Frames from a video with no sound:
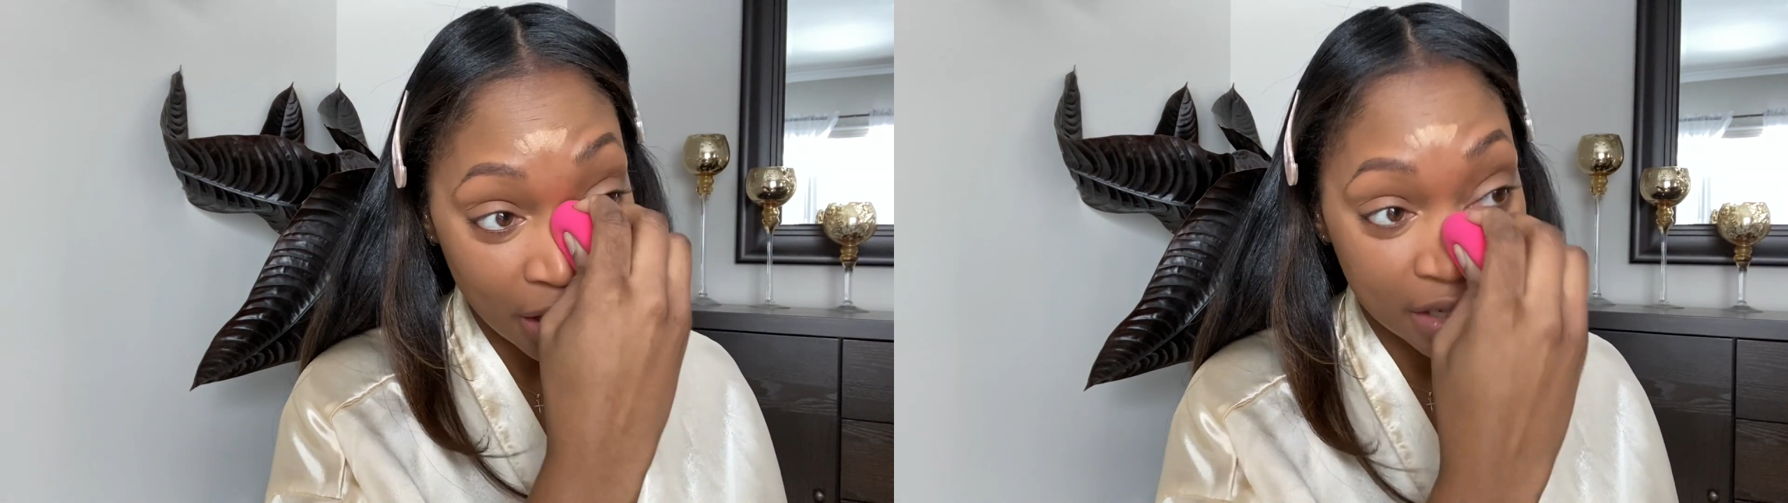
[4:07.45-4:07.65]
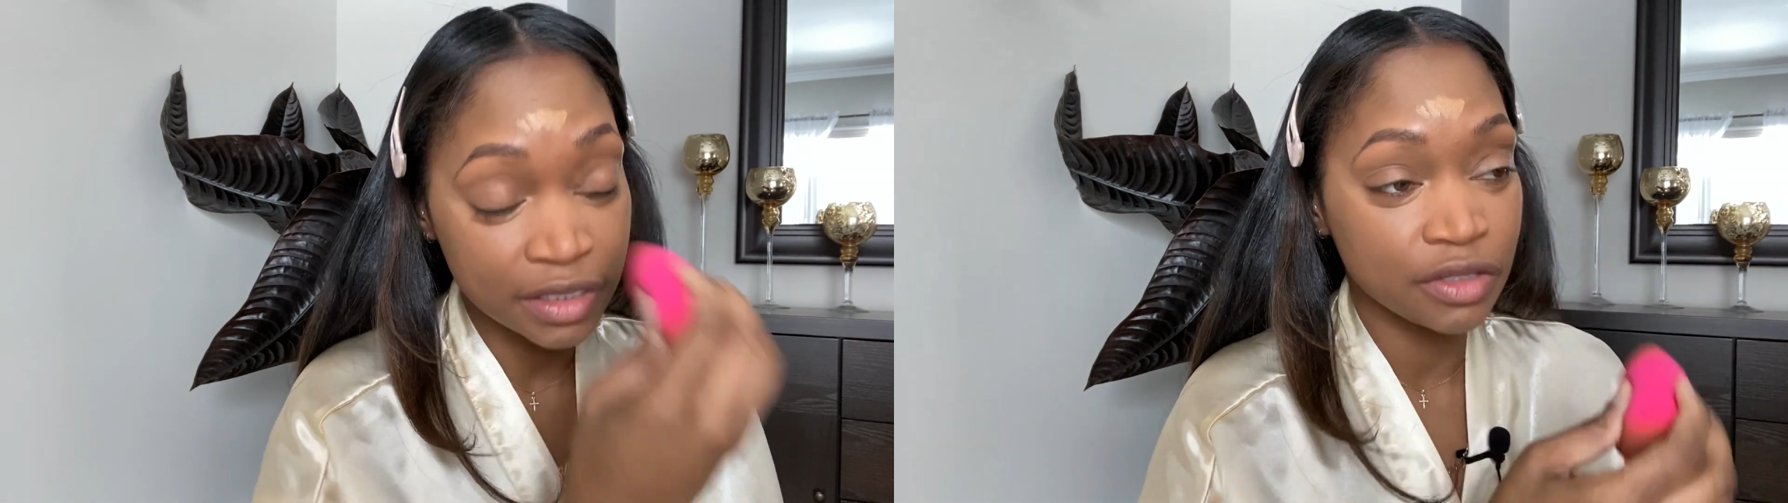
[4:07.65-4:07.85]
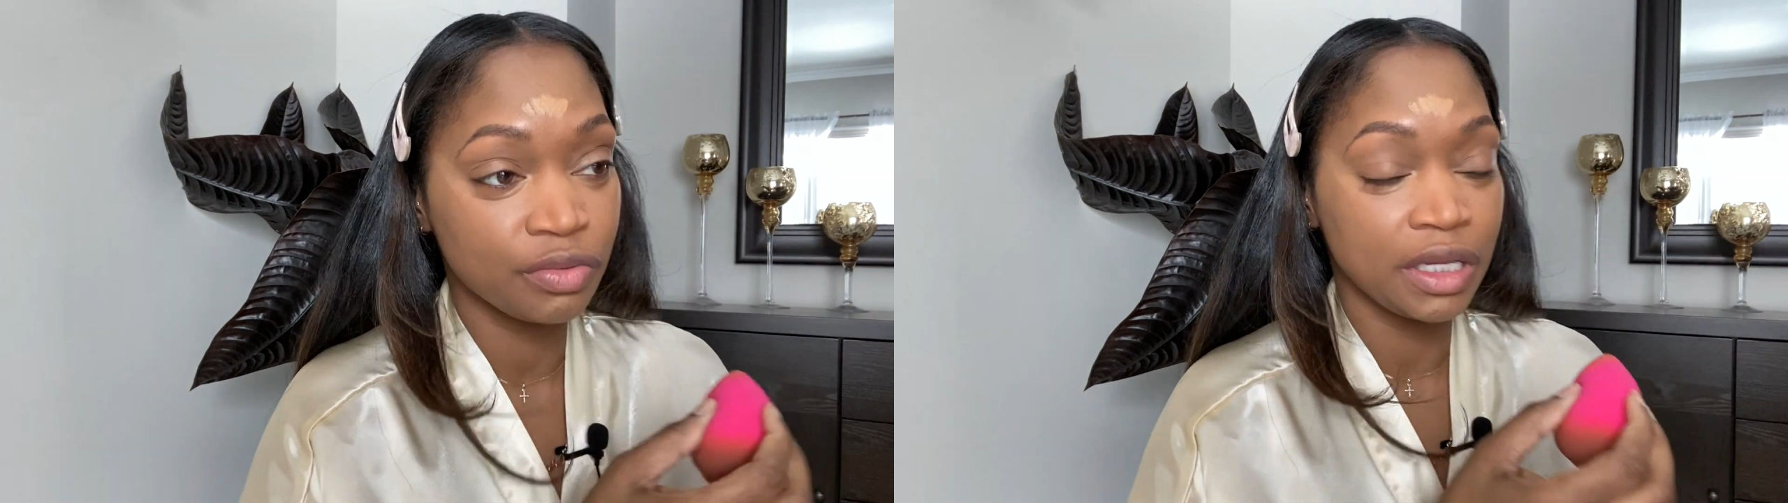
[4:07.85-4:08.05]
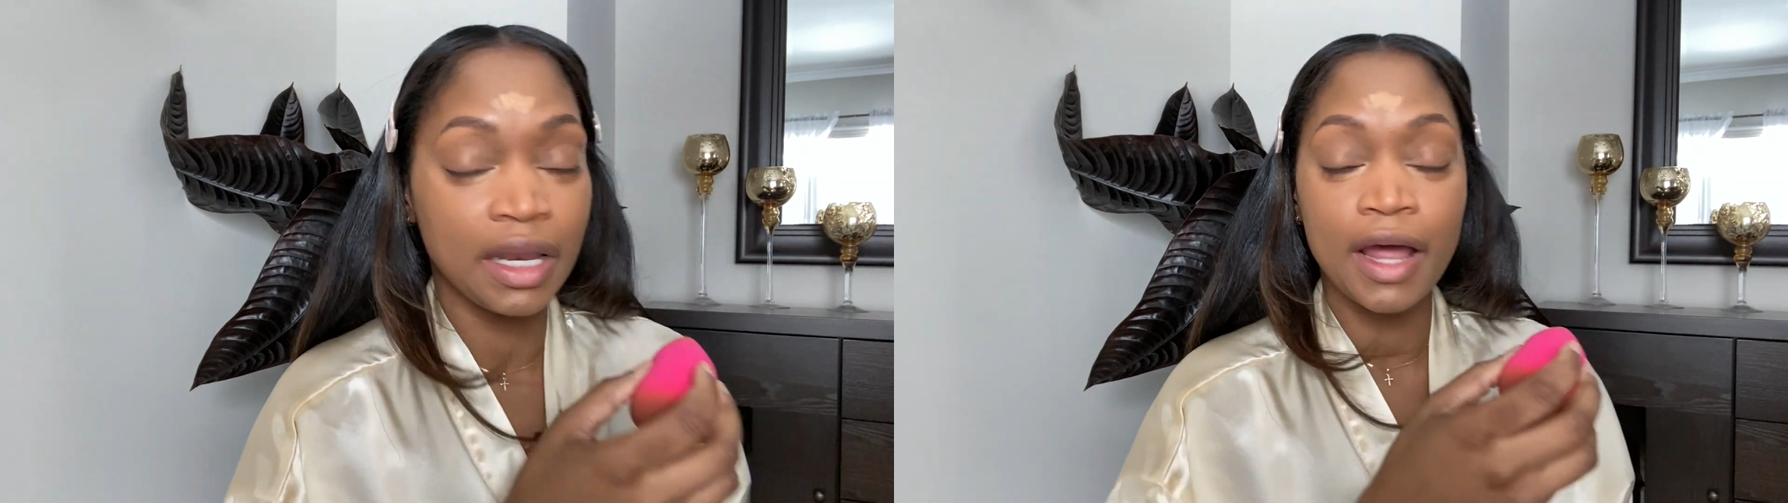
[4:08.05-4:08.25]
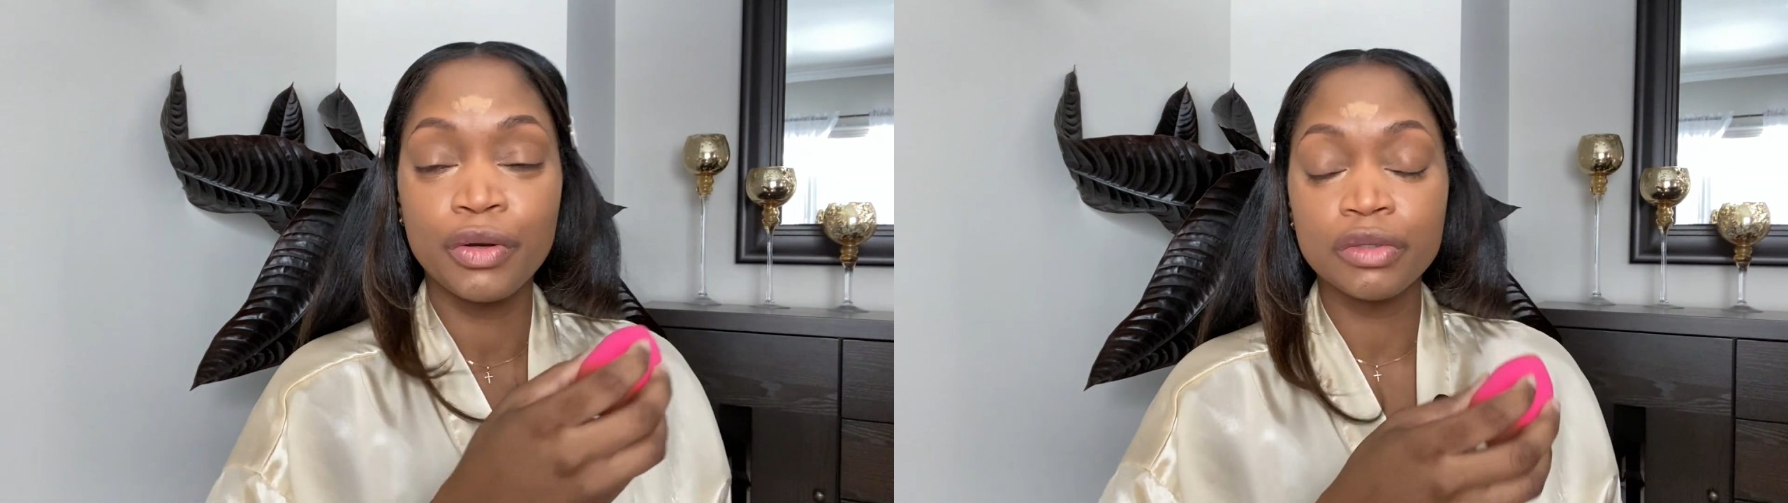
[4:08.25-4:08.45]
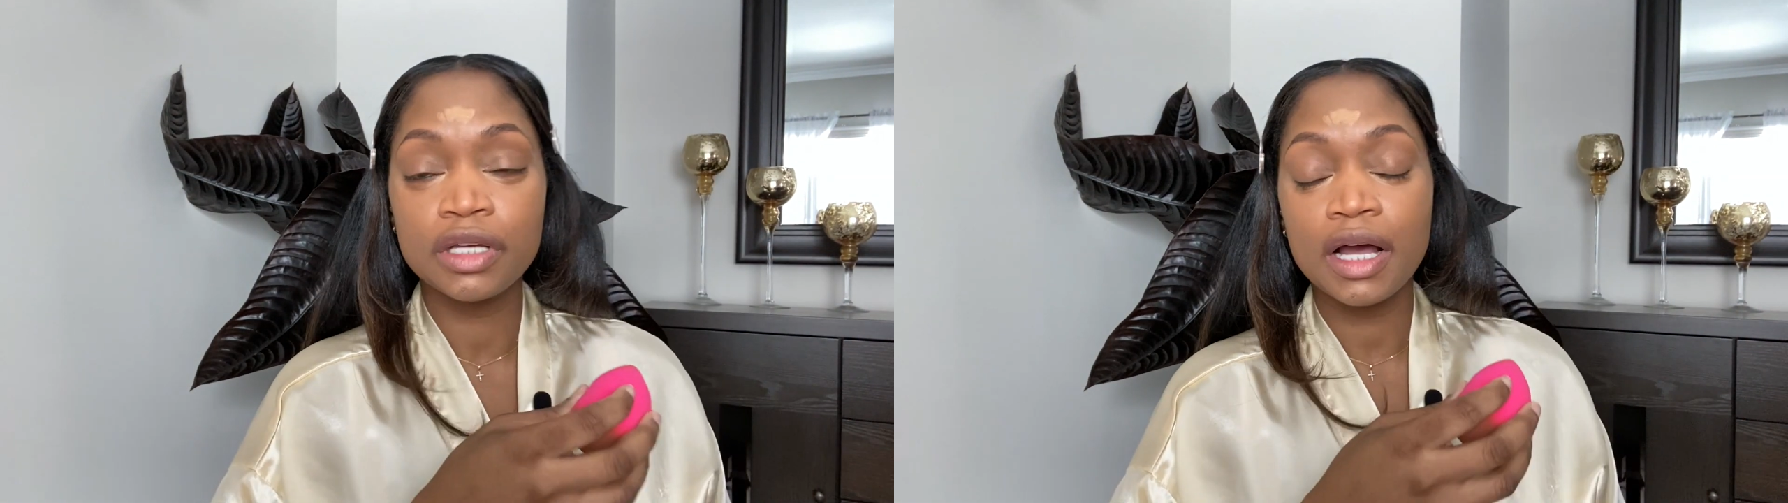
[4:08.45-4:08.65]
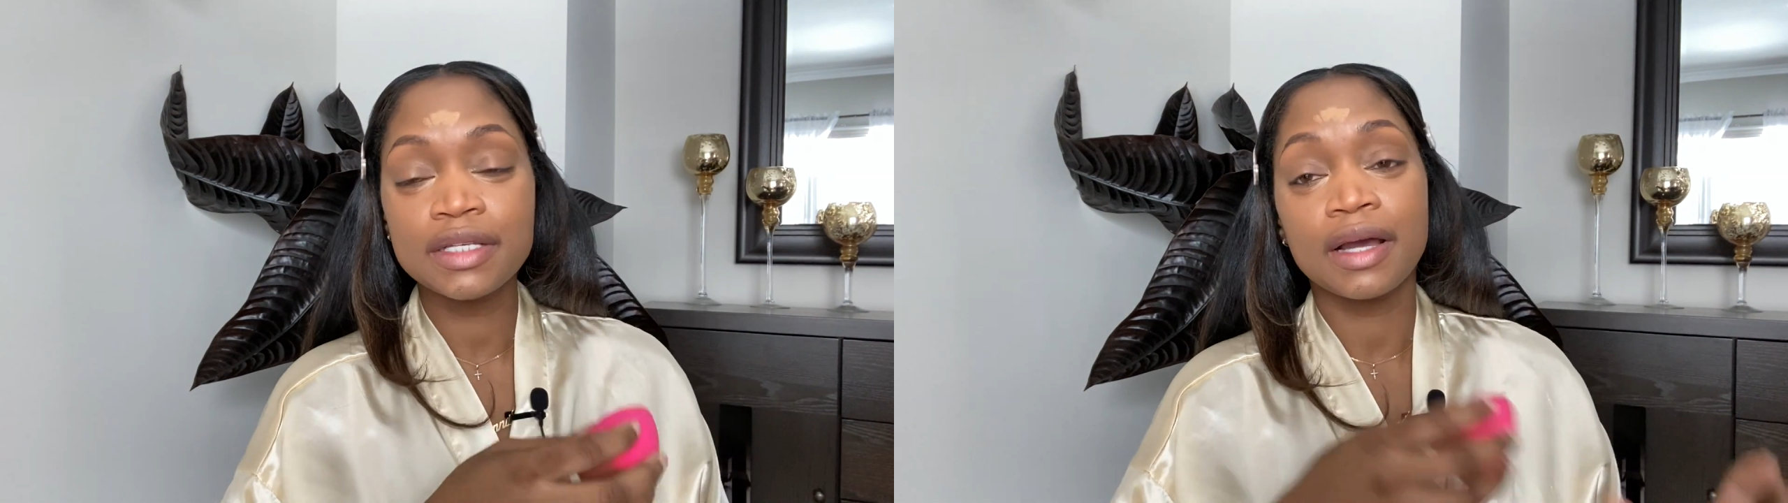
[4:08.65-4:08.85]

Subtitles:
this is really not new to us.